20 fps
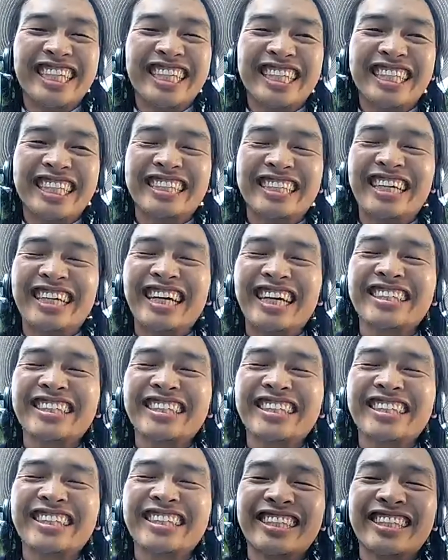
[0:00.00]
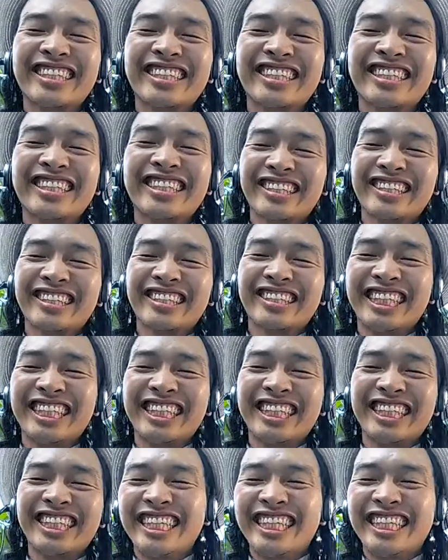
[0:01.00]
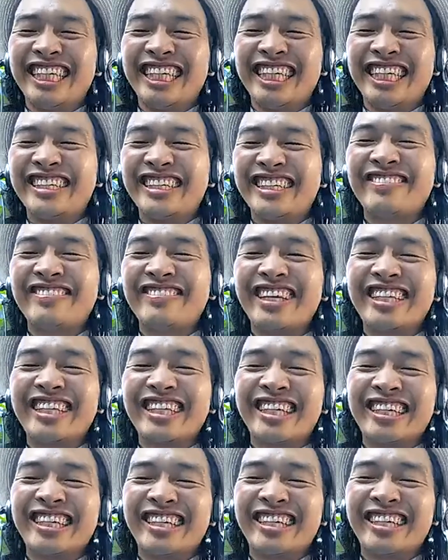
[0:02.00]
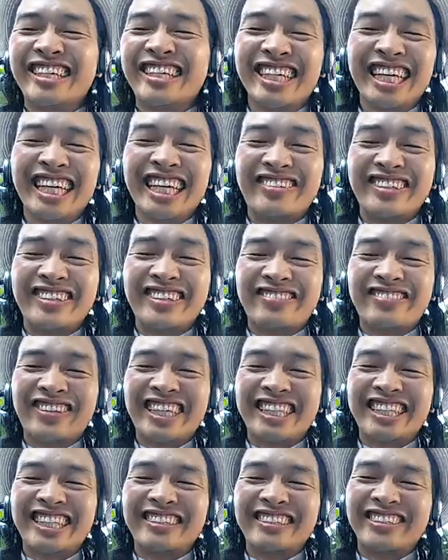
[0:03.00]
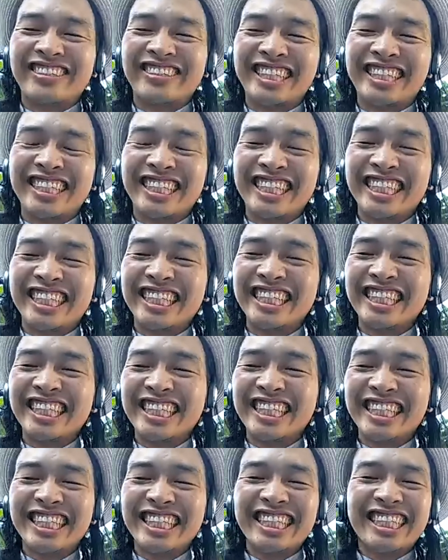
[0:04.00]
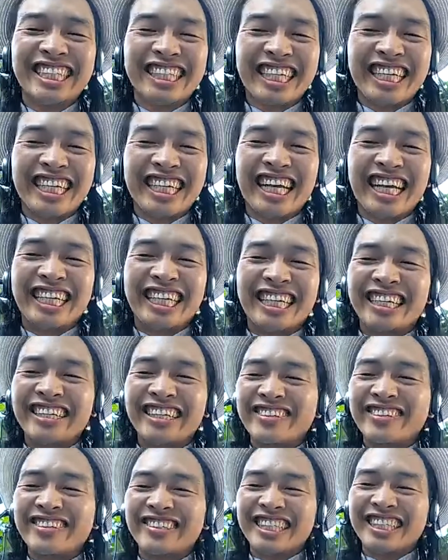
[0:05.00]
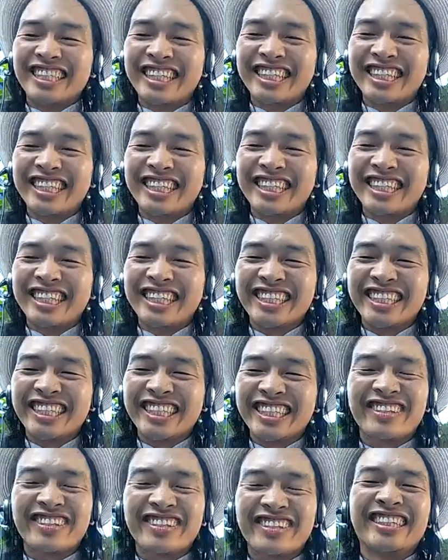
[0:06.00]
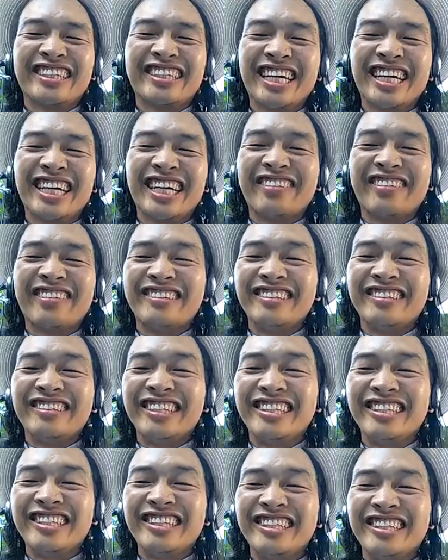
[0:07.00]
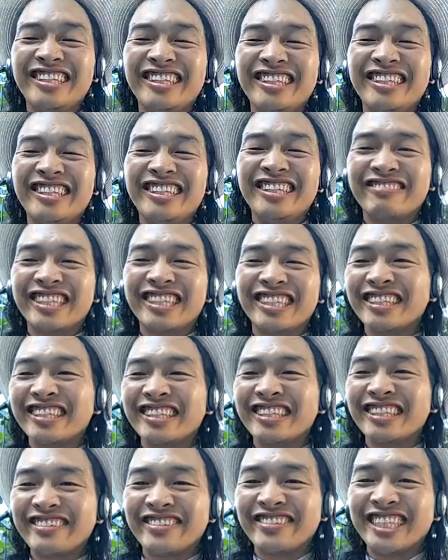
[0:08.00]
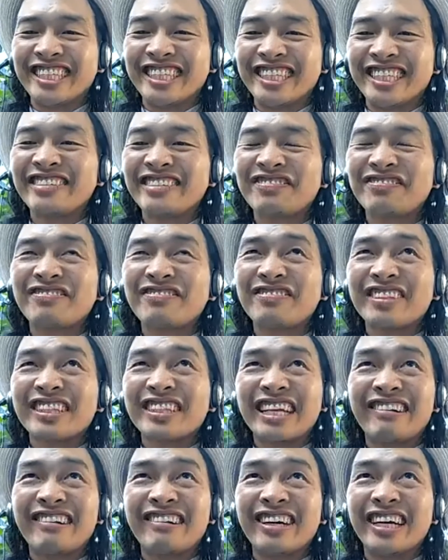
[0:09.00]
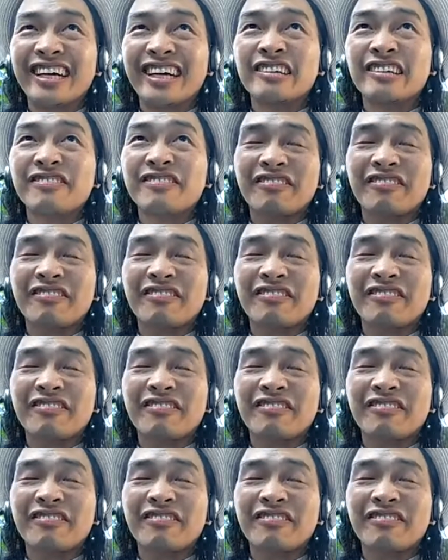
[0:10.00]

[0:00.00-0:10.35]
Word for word: there are some state laws that kick in depending on how much bus service there is. And then, of course, there's the opportunity to work with all the different cities where